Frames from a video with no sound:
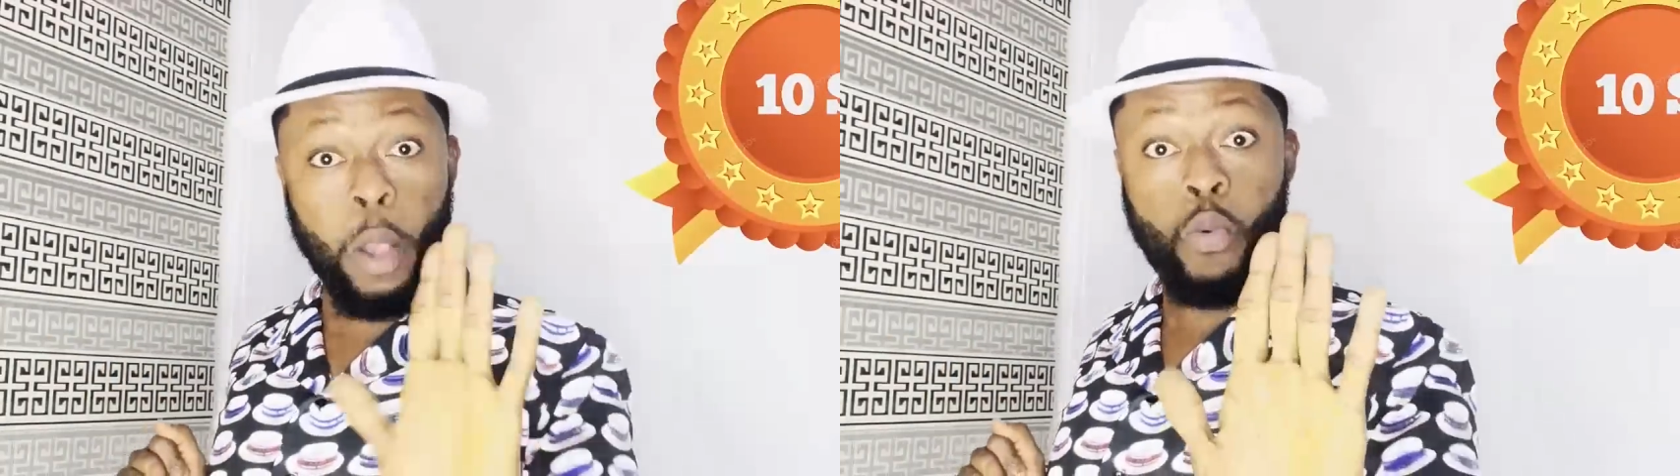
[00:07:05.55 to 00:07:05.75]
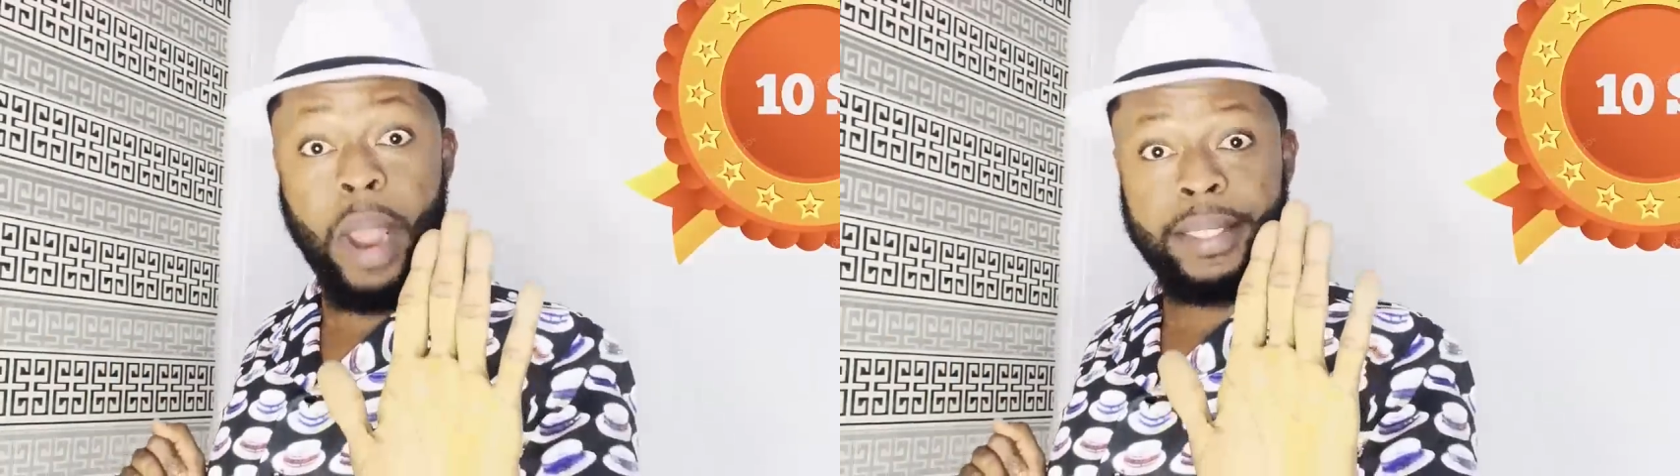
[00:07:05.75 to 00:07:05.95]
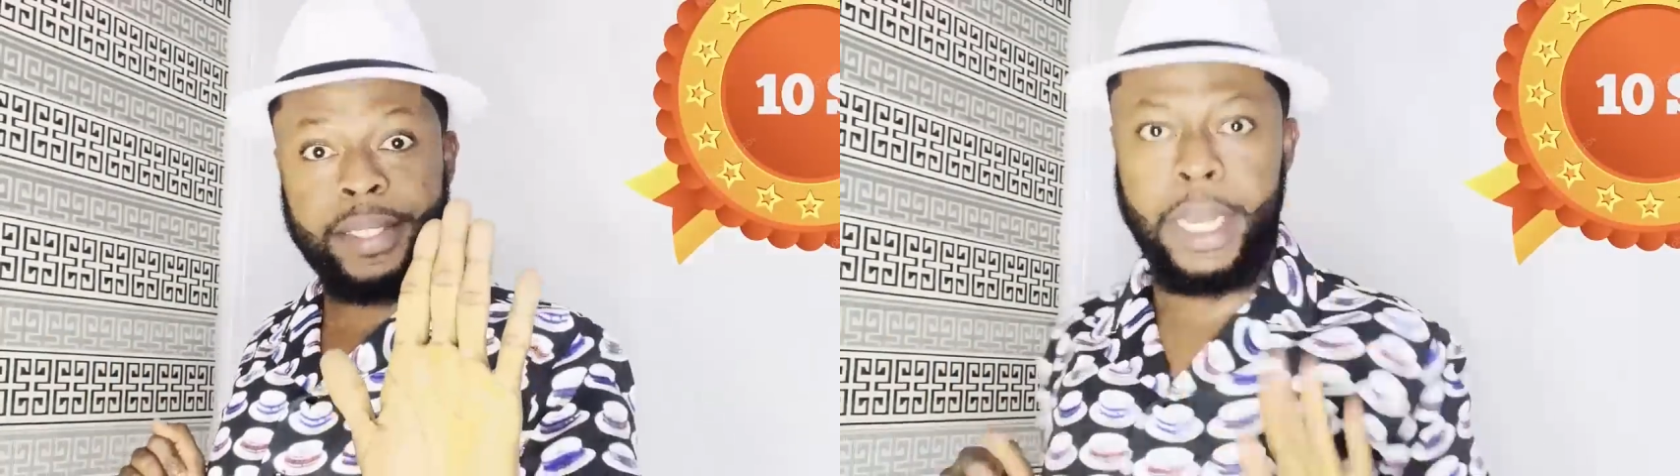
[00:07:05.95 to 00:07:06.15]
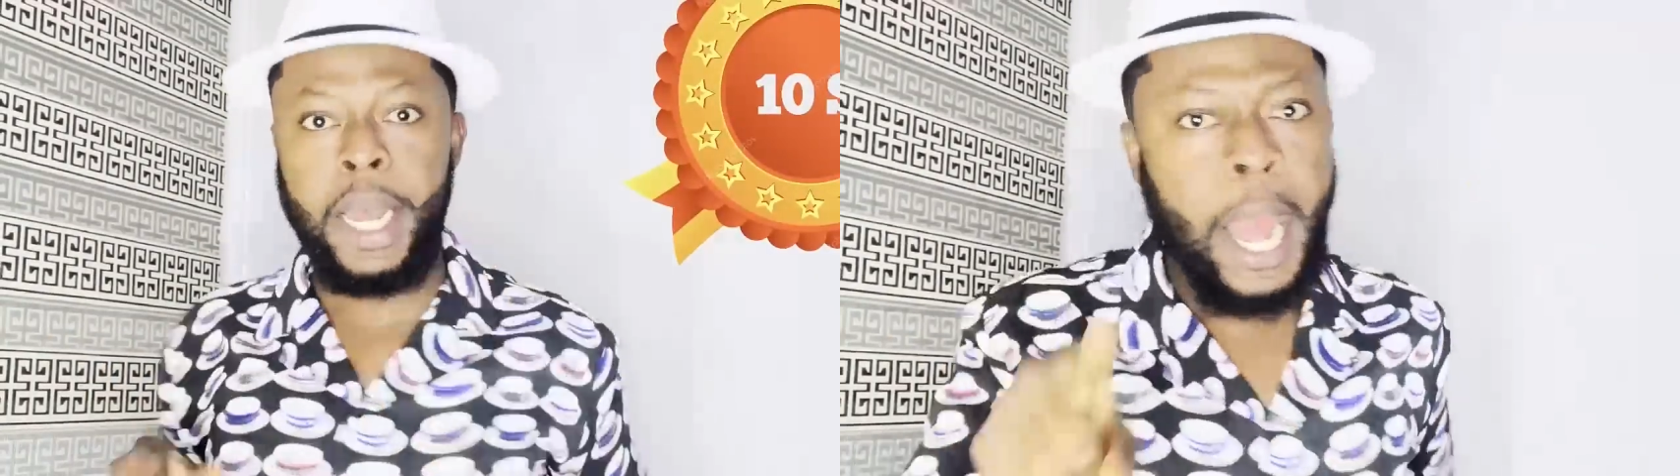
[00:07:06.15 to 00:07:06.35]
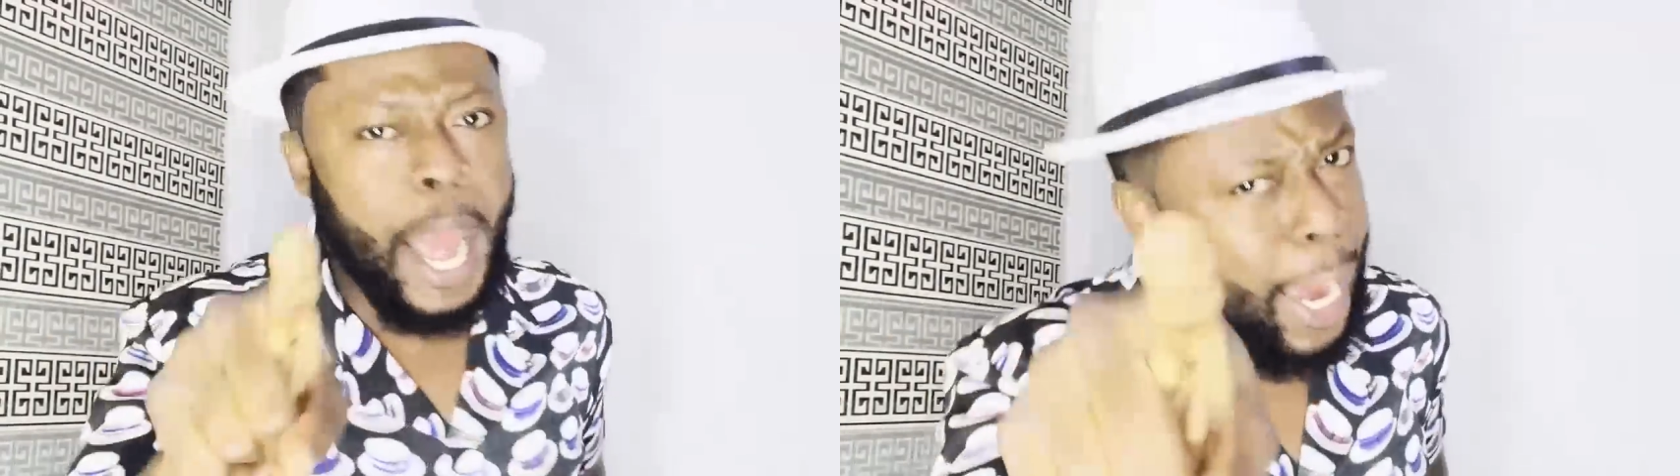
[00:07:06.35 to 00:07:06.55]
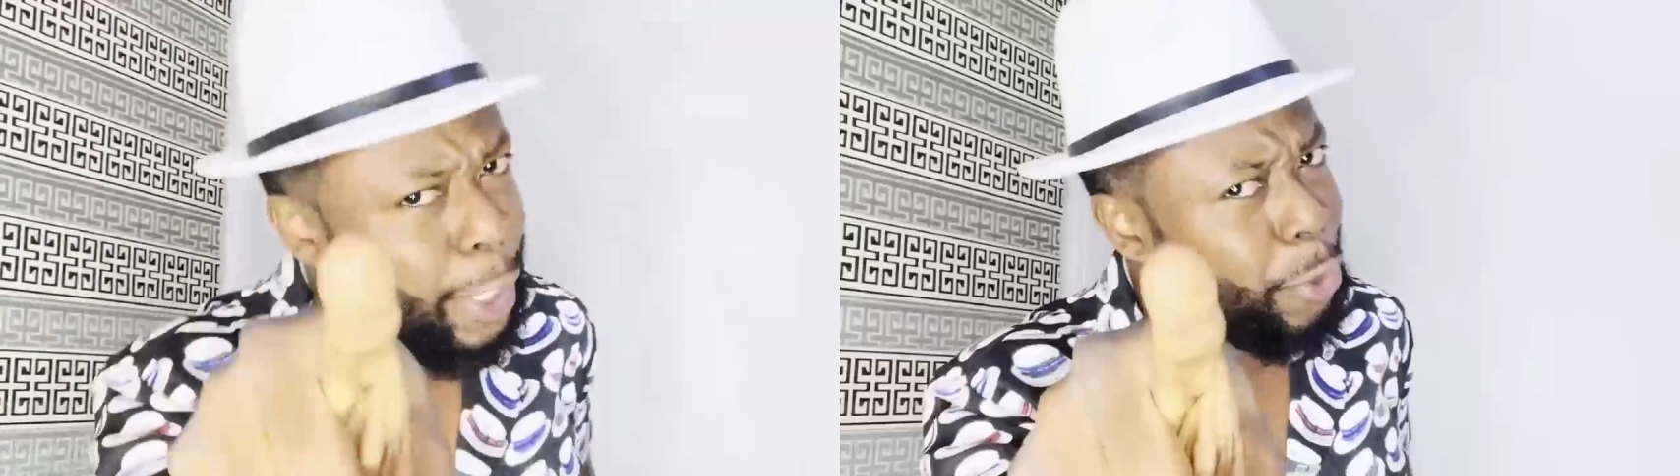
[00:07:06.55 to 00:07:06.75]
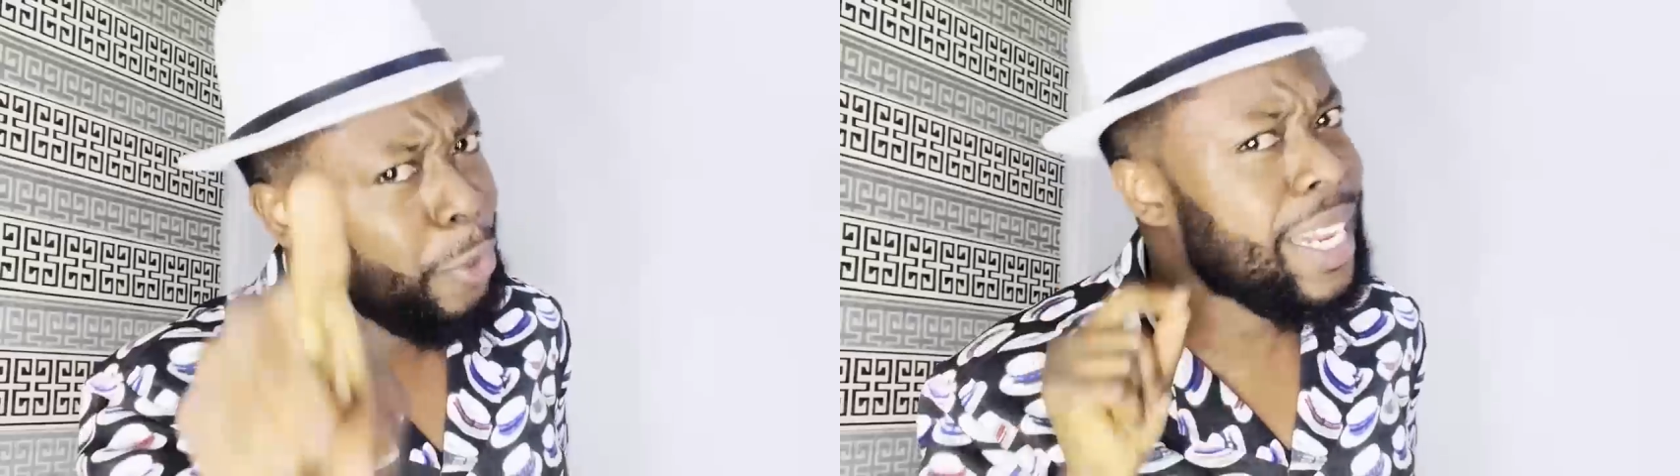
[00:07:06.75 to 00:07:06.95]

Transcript: Wait, and you